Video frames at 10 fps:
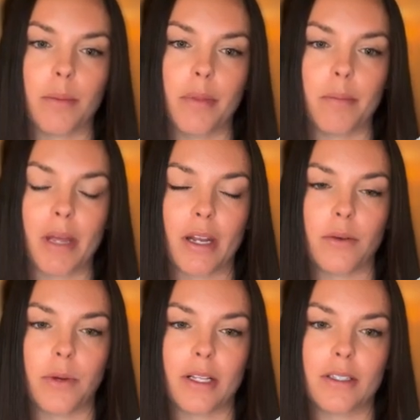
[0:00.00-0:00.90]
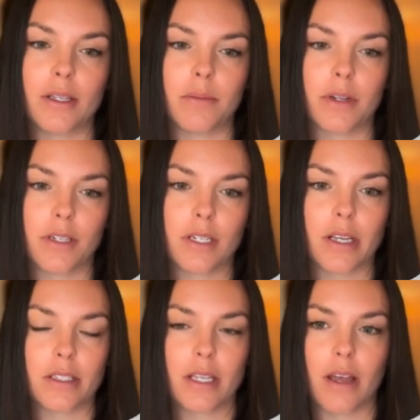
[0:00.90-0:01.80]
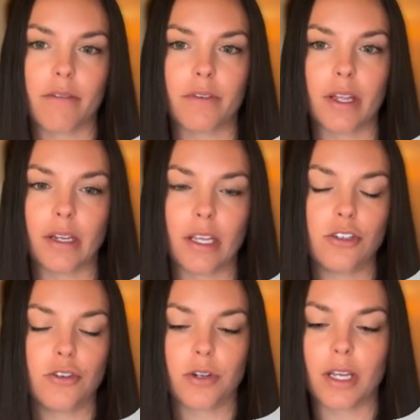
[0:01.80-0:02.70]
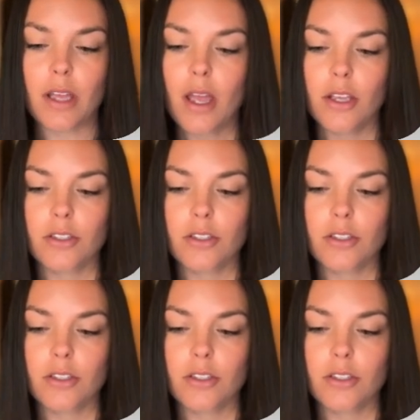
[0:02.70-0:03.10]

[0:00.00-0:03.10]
implement when someone does have an injury.